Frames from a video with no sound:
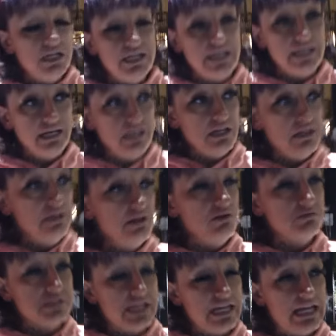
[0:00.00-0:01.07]
and, and he, you know
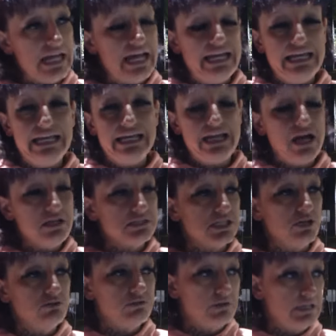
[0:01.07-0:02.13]
what I'm saying? Hey, and he
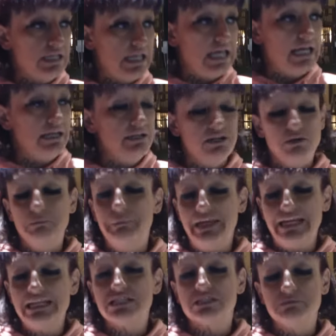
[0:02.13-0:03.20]
also like you know,
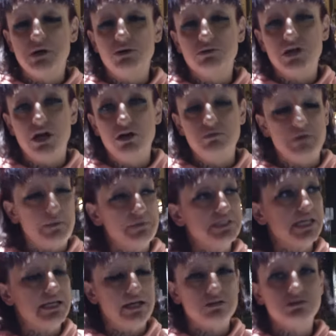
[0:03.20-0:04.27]
men that smoke dope. I'm gonna
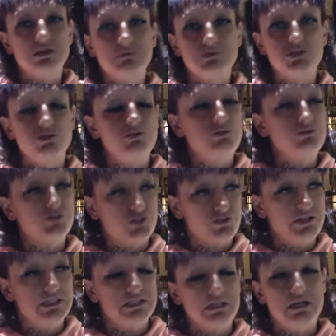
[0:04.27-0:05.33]
tell y'all something too,
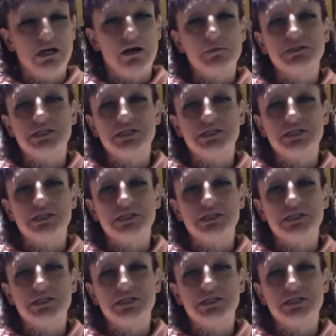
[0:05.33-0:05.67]
streets. I'm gonna